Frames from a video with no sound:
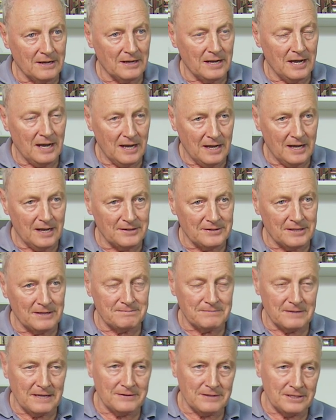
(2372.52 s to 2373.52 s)
are,
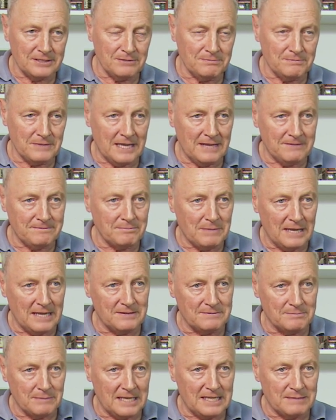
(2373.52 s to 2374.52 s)
I, I, don't, I haven't
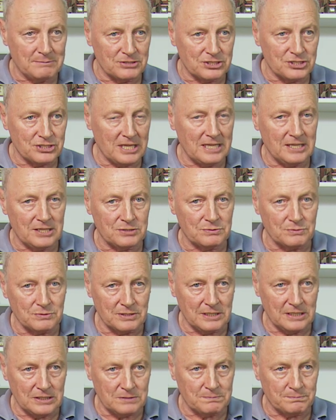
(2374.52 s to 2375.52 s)
made many mistakes with
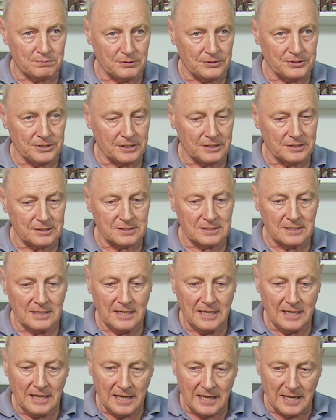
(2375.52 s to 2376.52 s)
these products,
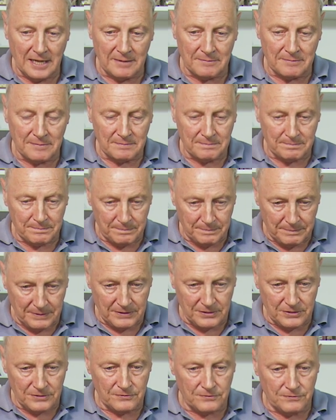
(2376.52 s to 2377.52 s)
um,
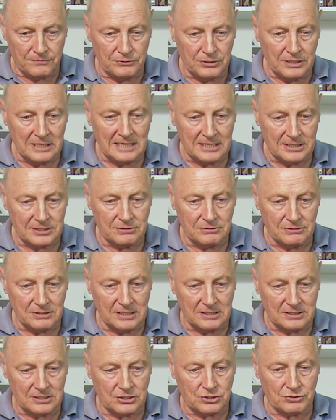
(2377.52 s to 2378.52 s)
but you really do
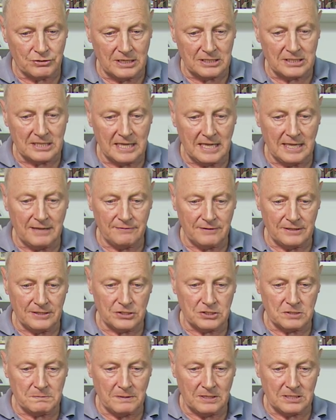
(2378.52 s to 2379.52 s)
need to tread carefully,
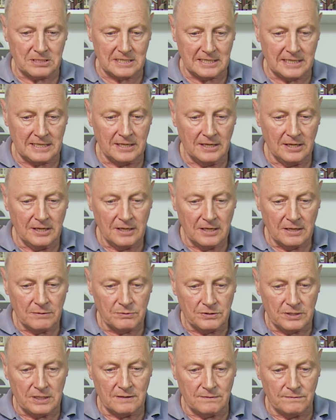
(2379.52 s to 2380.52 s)
especially
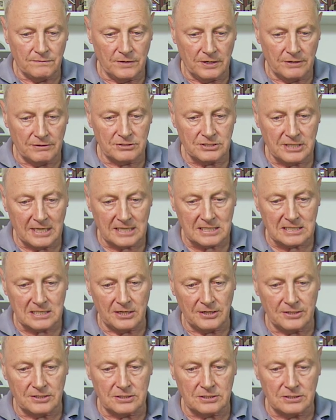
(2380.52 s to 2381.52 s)
with the Envirotex
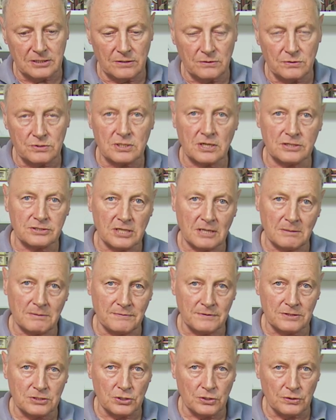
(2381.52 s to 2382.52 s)
Lite and those type of
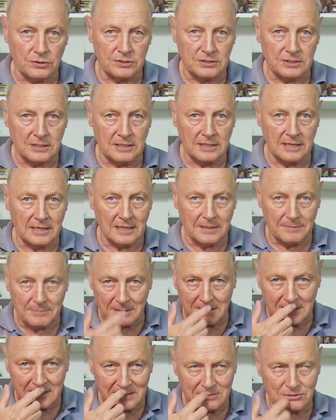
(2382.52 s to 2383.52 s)
epoxy, um,
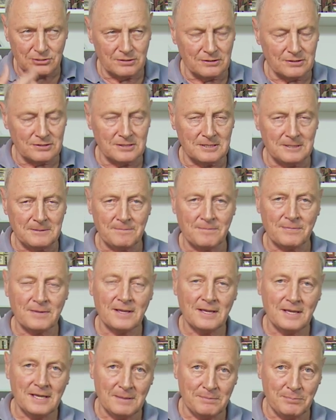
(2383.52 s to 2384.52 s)

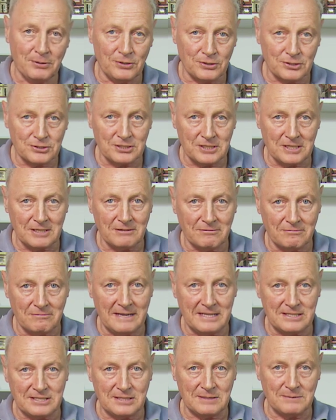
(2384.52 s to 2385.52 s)
epoxy
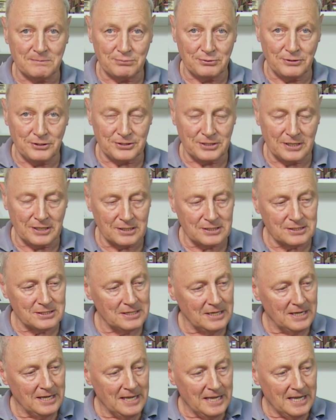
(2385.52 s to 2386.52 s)
resin products.
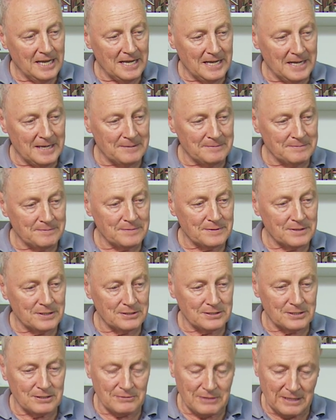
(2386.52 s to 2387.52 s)
Um,
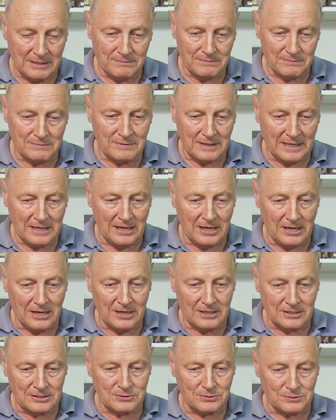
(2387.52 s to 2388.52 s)
you know, they, they
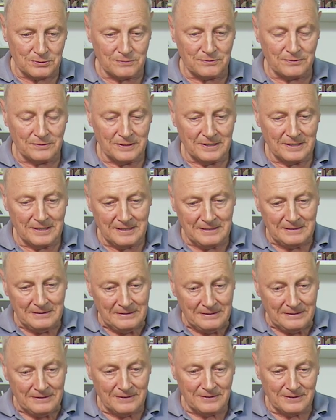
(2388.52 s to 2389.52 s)
are sort of,
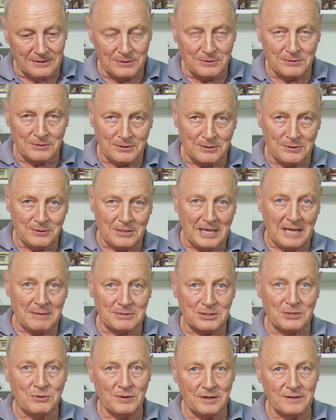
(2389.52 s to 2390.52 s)
you, you can
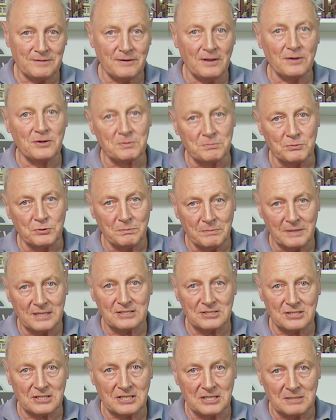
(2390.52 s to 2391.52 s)
be quite vulnerable
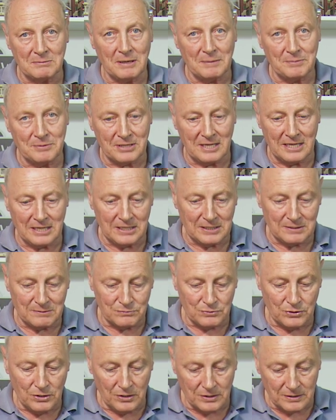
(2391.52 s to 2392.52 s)
mixing them up and getting
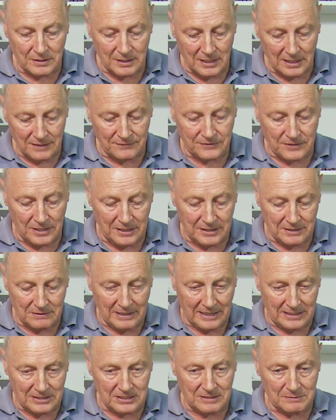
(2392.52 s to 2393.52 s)
them wrong. I've kind of
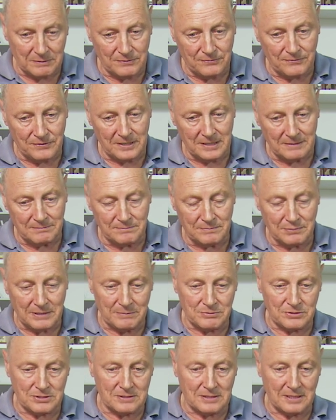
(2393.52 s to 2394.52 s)
landed on my feet.
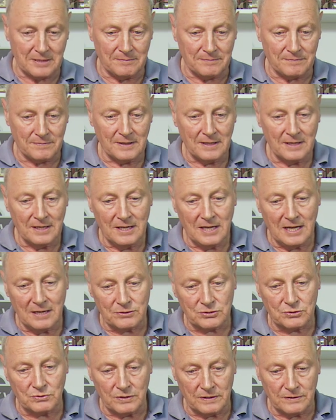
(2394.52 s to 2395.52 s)
Perhaps um, I
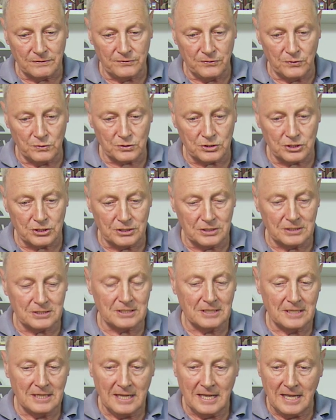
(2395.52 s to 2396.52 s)
was quite
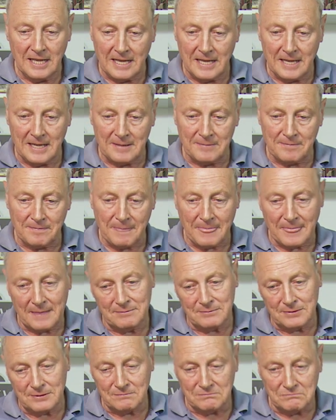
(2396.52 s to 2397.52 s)
fortunate, um,
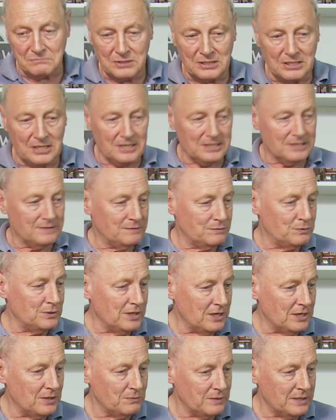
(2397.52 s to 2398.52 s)
but we kind of we
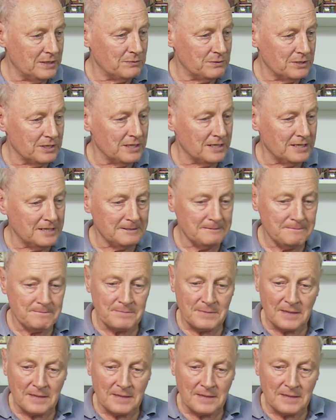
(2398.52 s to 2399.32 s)
are where we are.